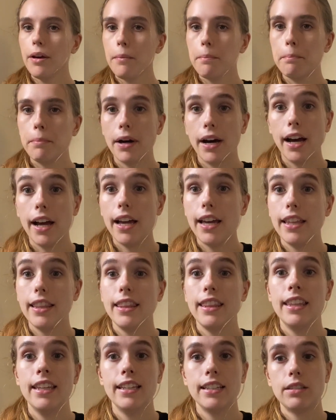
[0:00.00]
But
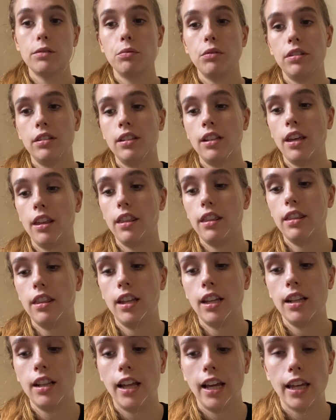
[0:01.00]
this was
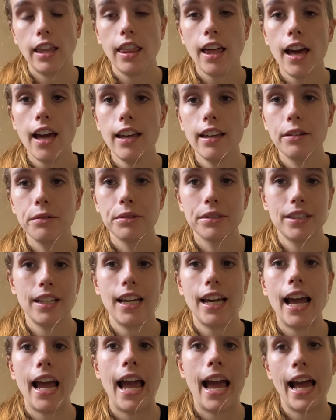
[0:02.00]
nothing like that. It was
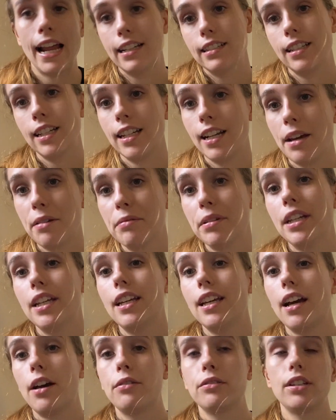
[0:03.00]
like I had to take a nap.
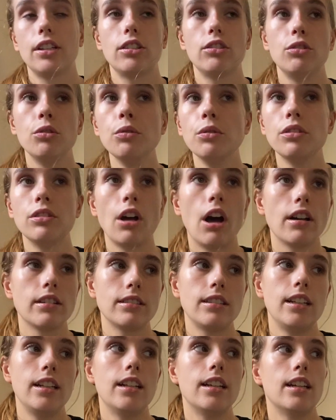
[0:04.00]
I was like too
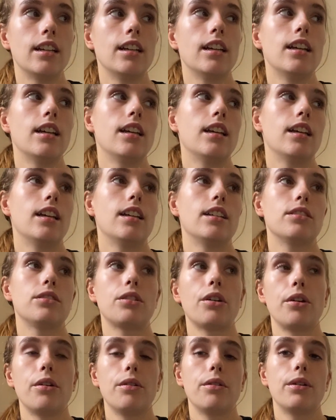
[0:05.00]
exhausted.
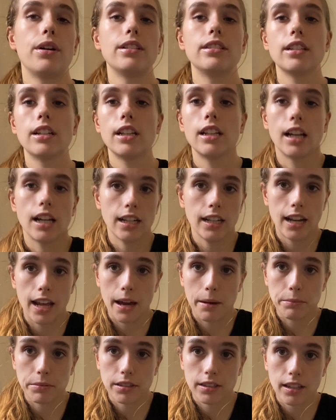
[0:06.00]
So I took a lot of
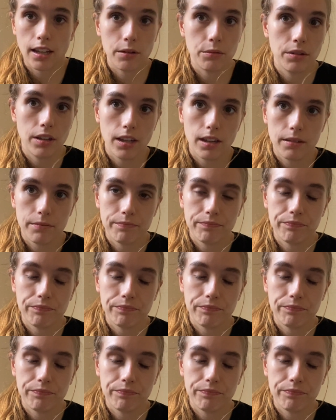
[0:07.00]
naps that week.